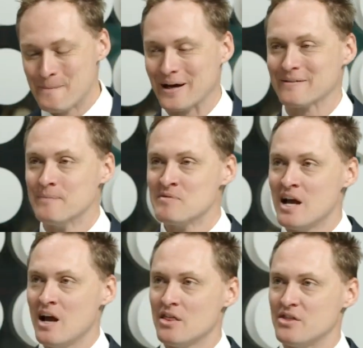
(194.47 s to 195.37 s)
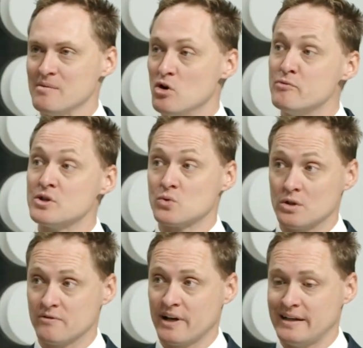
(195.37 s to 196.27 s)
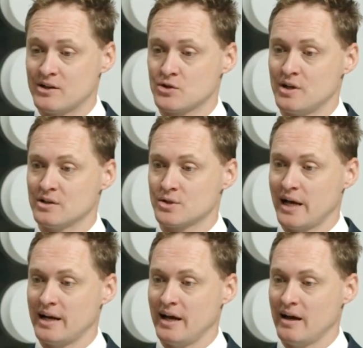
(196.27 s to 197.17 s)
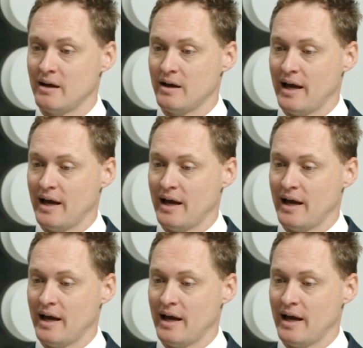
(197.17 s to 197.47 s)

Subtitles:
But the movement towards regulation in Australia